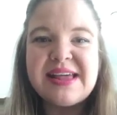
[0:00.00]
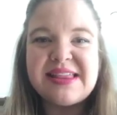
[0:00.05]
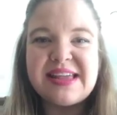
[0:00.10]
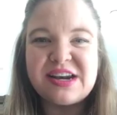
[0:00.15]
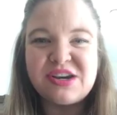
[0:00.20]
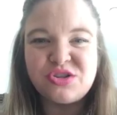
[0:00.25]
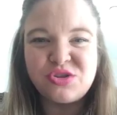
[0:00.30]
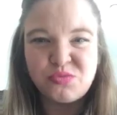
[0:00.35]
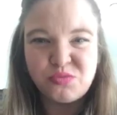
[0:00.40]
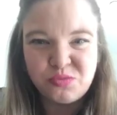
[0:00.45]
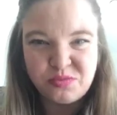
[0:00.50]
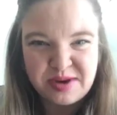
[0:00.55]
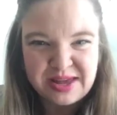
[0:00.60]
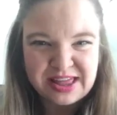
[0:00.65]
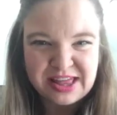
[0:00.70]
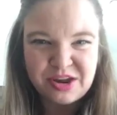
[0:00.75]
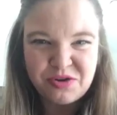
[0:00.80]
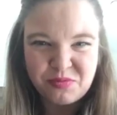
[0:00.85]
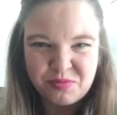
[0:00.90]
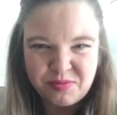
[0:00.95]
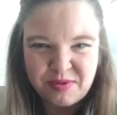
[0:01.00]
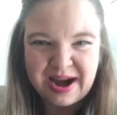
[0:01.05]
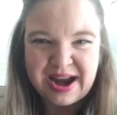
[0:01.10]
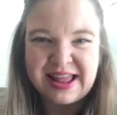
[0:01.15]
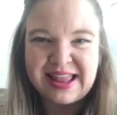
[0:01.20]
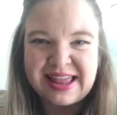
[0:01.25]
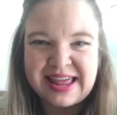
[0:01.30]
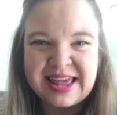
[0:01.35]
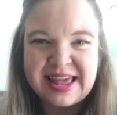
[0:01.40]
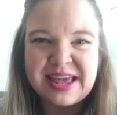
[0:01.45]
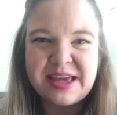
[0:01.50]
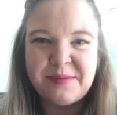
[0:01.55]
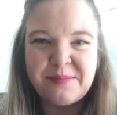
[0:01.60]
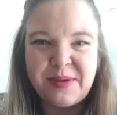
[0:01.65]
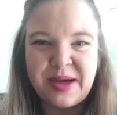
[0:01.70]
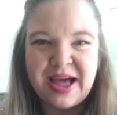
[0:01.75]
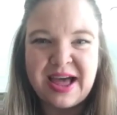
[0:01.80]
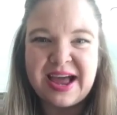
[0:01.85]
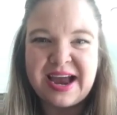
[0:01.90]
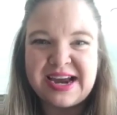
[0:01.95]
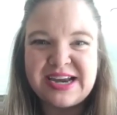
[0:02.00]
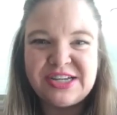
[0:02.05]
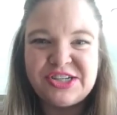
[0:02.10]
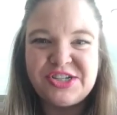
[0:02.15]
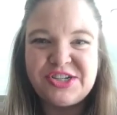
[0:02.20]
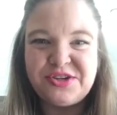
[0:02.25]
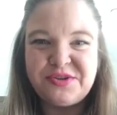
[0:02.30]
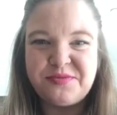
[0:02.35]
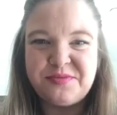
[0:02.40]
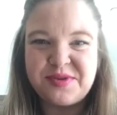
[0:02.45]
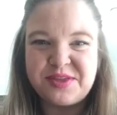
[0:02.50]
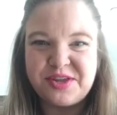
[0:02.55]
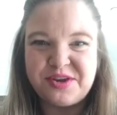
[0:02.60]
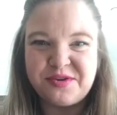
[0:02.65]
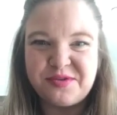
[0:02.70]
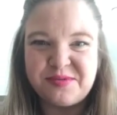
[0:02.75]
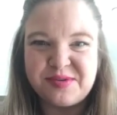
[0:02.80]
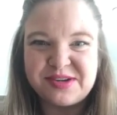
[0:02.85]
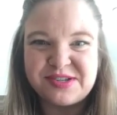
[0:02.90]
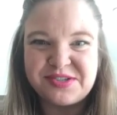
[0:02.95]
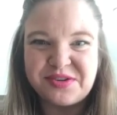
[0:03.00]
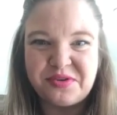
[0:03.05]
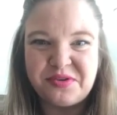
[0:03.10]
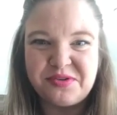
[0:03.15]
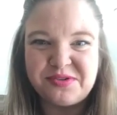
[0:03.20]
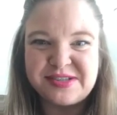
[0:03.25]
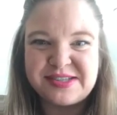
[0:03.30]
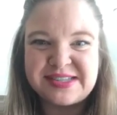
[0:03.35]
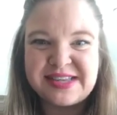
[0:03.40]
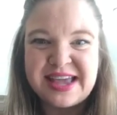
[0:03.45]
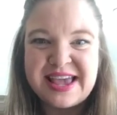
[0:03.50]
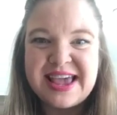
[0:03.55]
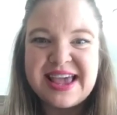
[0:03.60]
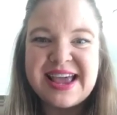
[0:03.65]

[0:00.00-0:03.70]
that is really rallying behind you with your results?